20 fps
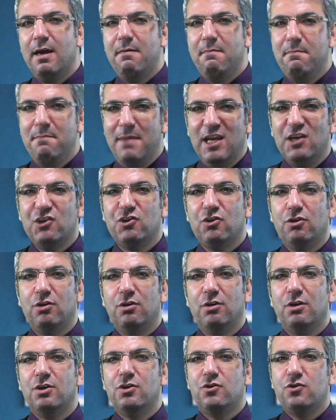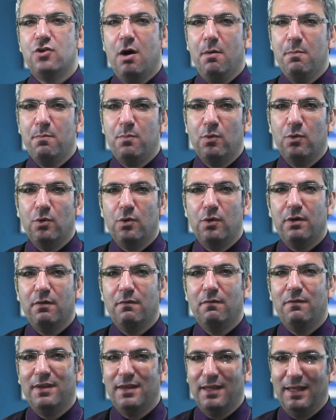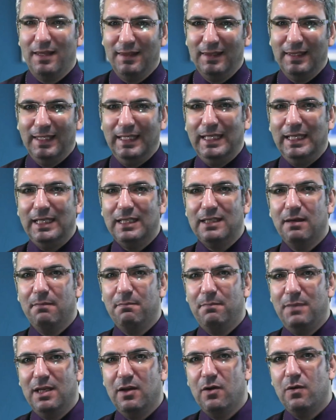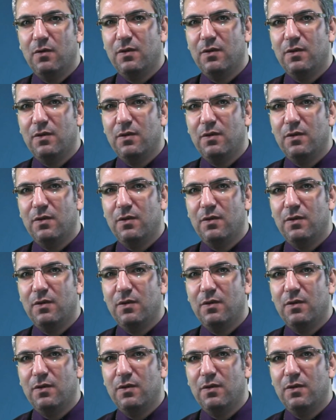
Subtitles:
major job board with a link below